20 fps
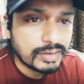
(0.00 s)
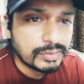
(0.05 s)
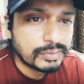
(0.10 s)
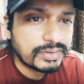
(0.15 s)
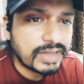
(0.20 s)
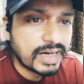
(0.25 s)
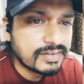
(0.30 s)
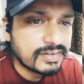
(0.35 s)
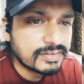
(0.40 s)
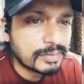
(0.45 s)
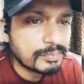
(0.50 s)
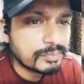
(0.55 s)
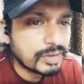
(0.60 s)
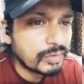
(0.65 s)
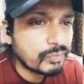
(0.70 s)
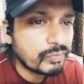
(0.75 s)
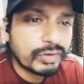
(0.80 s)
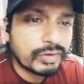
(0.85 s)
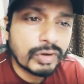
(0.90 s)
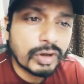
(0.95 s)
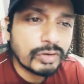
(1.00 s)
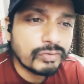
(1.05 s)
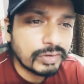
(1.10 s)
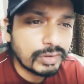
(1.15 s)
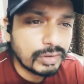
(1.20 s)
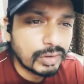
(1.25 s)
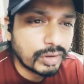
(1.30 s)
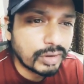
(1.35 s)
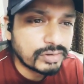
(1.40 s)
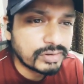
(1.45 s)
So that's something we call
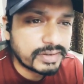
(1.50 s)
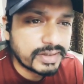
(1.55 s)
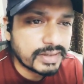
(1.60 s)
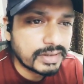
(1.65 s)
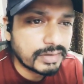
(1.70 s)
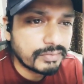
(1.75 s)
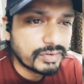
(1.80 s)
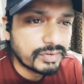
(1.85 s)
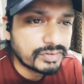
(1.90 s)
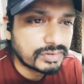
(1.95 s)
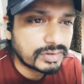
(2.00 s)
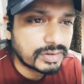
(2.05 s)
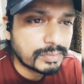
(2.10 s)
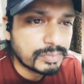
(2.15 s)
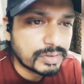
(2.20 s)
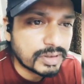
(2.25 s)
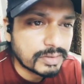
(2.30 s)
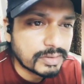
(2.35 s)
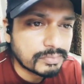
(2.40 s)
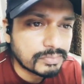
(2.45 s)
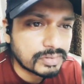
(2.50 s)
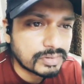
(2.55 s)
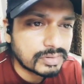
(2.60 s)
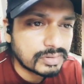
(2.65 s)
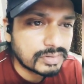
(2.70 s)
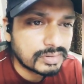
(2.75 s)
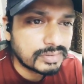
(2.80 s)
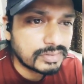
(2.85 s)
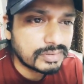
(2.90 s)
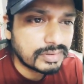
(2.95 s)
velocity in our Scrum teams,
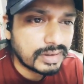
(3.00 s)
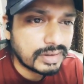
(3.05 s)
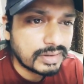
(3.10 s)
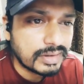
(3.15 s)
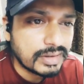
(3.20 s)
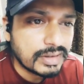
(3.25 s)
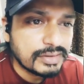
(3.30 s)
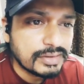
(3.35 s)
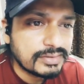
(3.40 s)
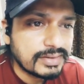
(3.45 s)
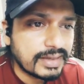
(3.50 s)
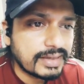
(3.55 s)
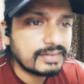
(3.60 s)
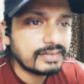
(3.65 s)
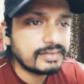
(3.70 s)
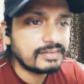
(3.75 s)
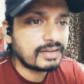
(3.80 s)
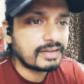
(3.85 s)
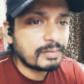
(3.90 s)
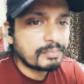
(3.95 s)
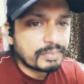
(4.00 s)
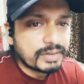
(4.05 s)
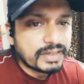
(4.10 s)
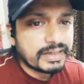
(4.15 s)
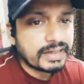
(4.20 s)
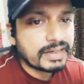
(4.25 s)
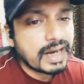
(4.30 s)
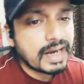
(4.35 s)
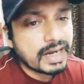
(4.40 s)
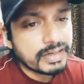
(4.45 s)
right? Say this company
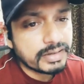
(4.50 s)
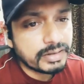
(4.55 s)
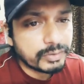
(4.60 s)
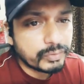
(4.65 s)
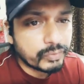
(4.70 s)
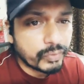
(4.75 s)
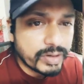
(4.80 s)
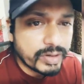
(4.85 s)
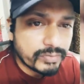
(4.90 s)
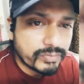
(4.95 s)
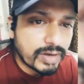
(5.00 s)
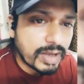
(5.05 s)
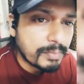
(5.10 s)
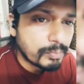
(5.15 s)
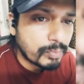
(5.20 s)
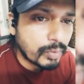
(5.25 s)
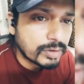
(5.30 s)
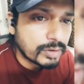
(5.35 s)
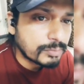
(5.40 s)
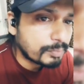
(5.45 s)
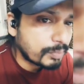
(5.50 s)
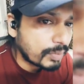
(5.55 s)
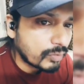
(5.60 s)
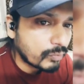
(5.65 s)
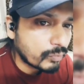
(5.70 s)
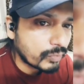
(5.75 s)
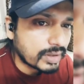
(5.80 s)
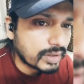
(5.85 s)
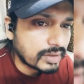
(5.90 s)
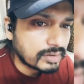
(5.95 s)
can handle 25 points per
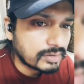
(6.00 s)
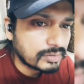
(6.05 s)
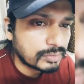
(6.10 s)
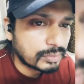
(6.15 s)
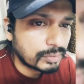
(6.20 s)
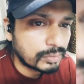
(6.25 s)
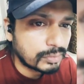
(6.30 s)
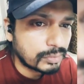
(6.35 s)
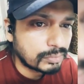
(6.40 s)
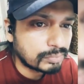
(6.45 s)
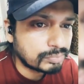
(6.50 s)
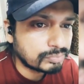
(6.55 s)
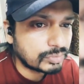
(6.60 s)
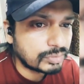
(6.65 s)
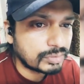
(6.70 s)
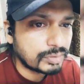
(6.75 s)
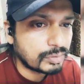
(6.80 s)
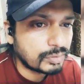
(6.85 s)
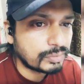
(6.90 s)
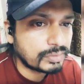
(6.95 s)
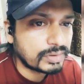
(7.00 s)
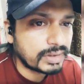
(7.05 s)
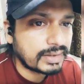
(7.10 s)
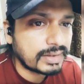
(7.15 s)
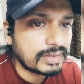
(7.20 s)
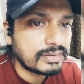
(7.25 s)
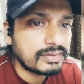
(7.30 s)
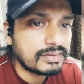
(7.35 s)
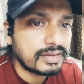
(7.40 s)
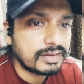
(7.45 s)
week, so they
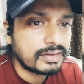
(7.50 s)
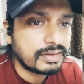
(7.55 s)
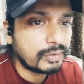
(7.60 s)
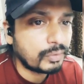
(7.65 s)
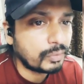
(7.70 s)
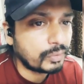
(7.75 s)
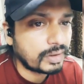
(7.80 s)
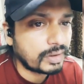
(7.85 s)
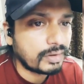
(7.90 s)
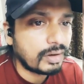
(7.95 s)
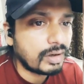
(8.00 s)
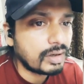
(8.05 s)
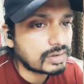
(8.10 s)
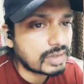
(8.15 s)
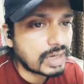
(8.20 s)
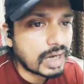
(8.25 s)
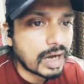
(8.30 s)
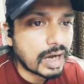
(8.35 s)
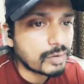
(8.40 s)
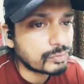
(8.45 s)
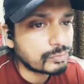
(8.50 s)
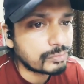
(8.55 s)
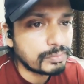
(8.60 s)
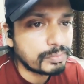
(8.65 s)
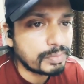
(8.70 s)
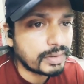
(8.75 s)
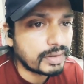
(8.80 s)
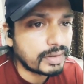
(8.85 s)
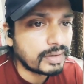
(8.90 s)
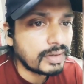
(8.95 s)
can say that okay, all the house
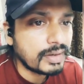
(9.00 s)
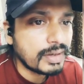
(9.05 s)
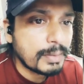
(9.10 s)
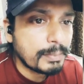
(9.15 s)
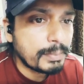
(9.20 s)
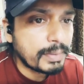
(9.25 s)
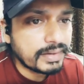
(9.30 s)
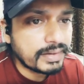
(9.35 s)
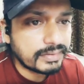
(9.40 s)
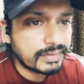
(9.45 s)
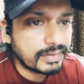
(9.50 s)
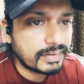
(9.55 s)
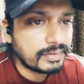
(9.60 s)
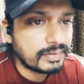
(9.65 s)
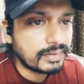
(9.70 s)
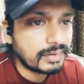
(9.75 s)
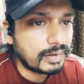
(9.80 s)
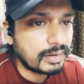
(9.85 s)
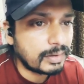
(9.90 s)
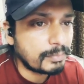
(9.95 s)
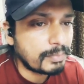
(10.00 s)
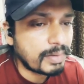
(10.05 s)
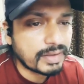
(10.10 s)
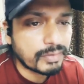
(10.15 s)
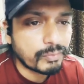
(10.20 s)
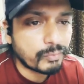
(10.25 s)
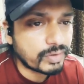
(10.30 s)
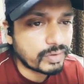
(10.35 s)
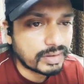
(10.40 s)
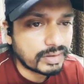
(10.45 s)
will be painted by
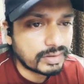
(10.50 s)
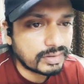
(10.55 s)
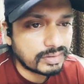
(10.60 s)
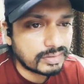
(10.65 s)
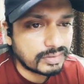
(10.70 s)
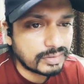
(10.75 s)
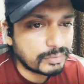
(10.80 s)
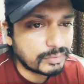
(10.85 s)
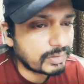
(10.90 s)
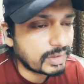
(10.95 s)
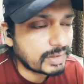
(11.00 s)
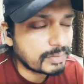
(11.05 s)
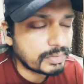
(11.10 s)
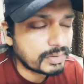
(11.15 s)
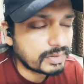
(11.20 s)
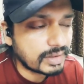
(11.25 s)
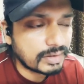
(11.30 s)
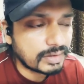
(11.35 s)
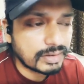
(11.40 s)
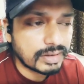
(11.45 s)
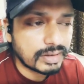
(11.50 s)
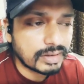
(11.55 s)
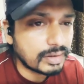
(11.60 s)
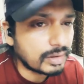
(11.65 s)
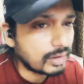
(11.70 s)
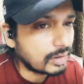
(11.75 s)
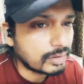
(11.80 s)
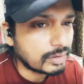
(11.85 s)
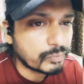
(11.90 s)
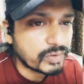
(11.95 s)
a week. It can be done
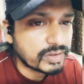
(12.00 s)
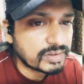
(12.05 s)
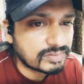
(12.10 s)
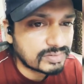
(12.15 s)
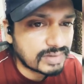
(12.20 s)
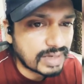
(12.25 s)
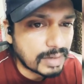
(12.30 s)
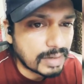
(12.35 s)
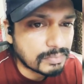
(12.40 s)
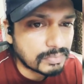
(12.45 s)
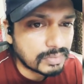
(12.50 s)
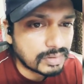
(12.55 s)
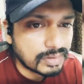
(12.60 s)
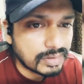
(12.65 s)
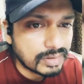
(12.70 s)
in a week's time.